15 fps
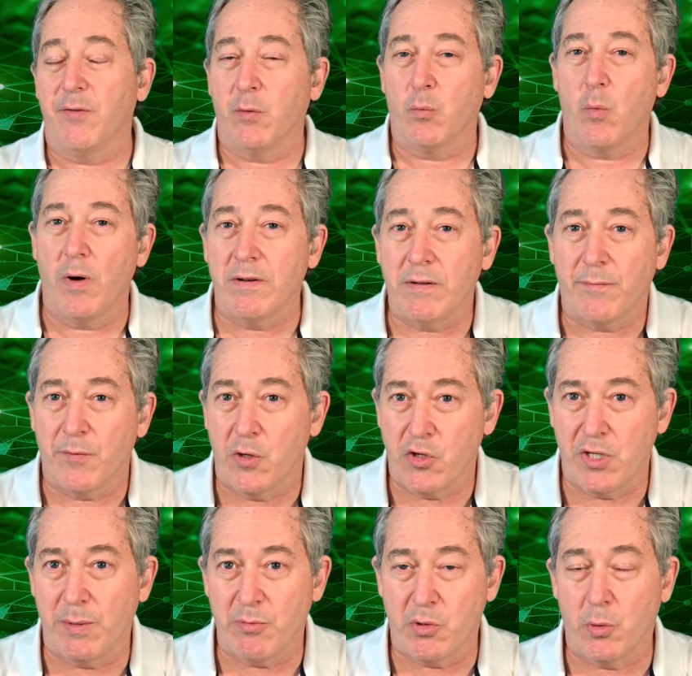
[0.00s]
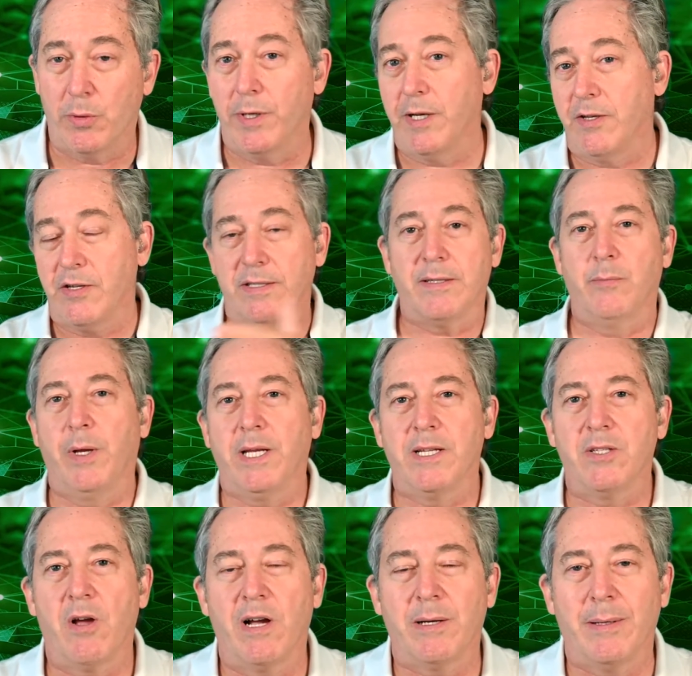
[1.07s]
if it weren't for chip shortages, and we
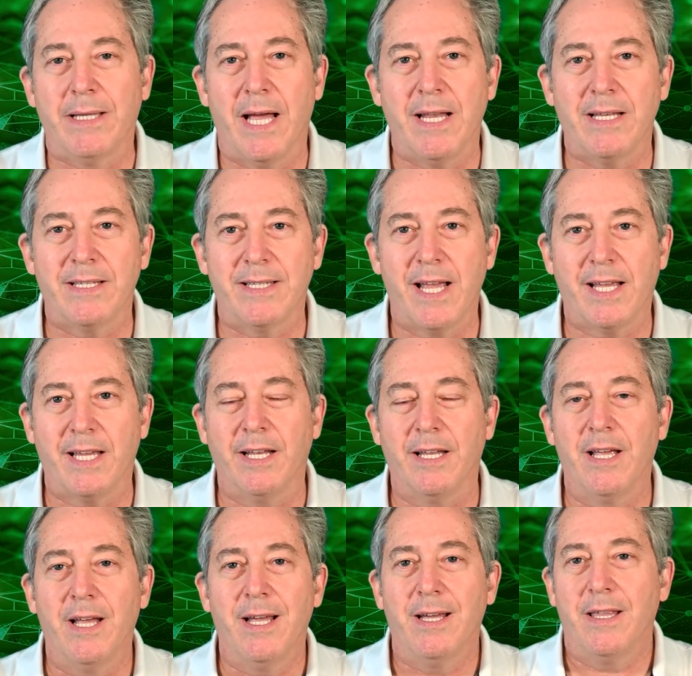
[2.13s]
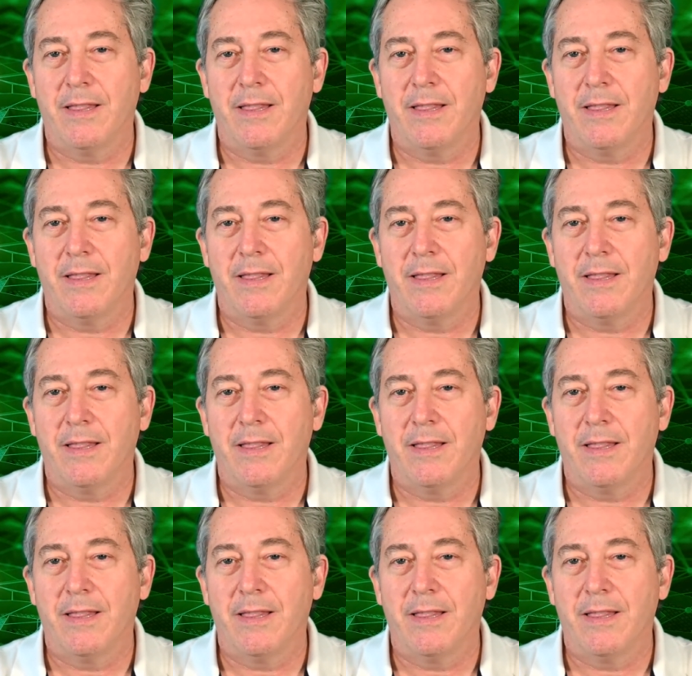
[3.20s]
can talk about that in a second,